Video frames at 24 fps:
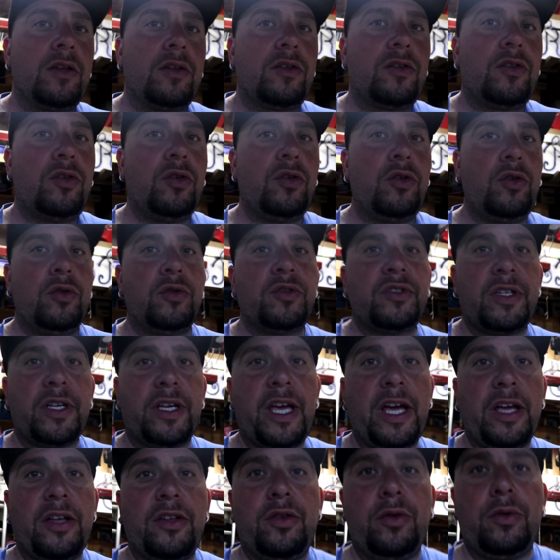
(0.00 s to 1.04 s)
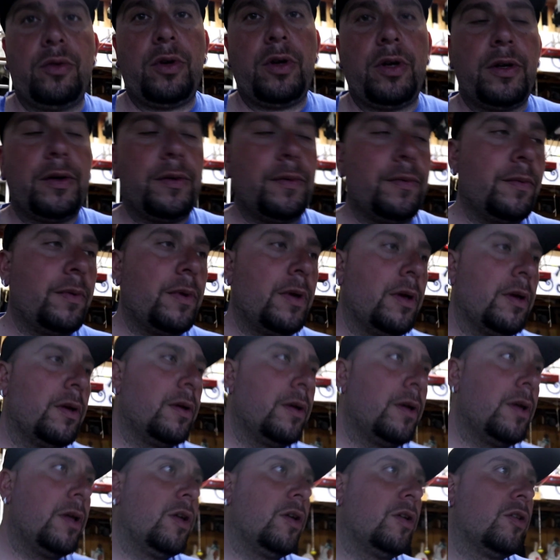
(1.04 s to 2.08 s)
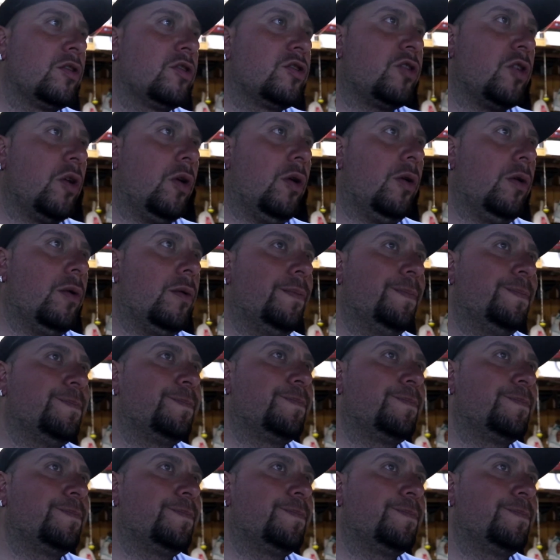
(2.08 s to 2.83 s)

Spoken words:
to use the K-tuner. So